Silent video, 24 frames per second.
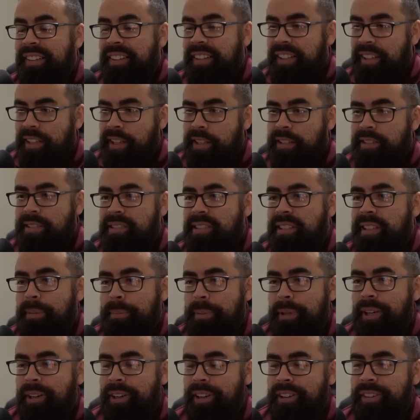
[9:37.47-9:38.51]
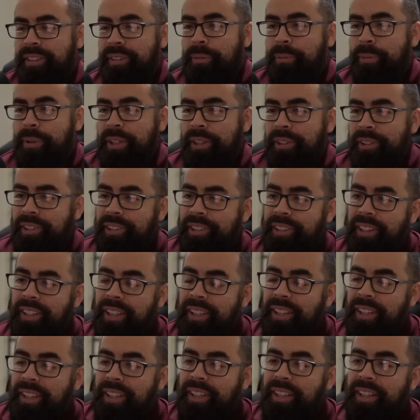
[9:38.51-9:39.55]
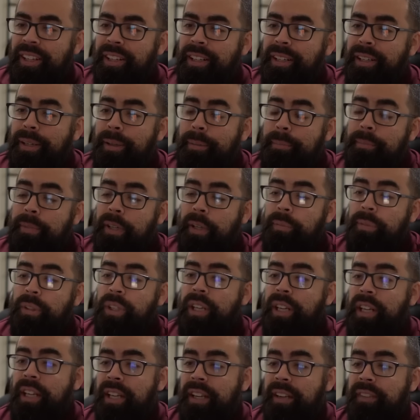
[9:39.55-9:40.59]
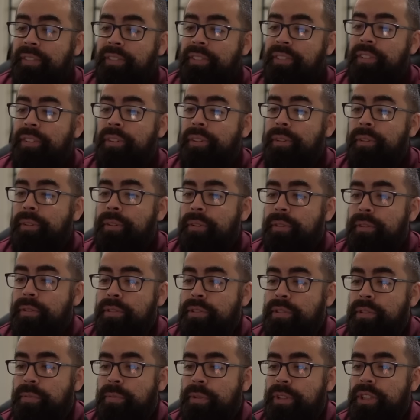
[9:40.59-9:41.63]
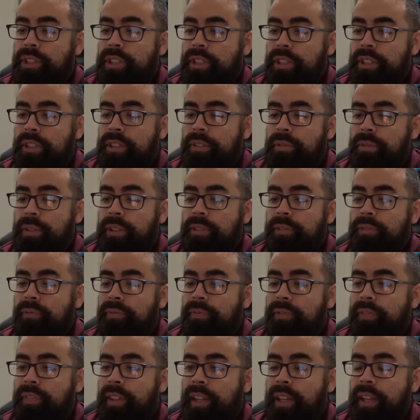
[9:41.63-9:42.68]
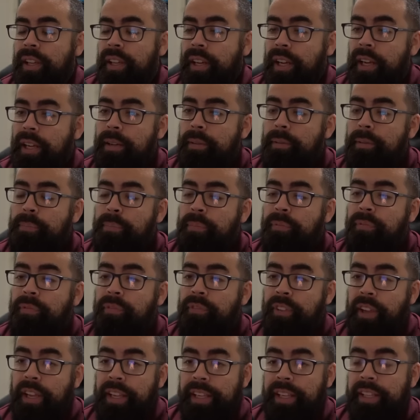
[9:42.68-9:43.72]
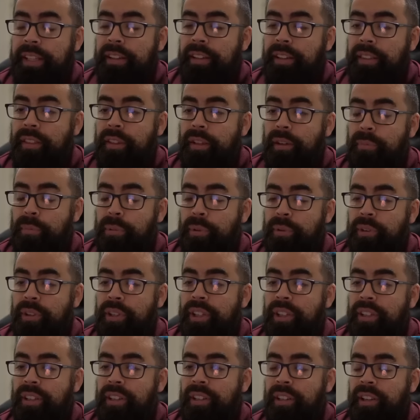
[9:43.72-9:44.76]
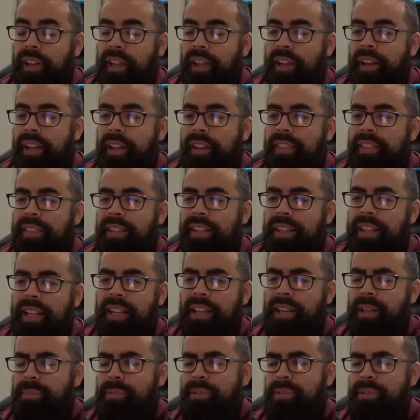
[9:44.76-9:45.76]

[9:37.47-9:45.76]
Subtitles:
asleep here at the wheel. I'm going to have to switch. Well, I end up faking the Thunderbolt here, and I think they end up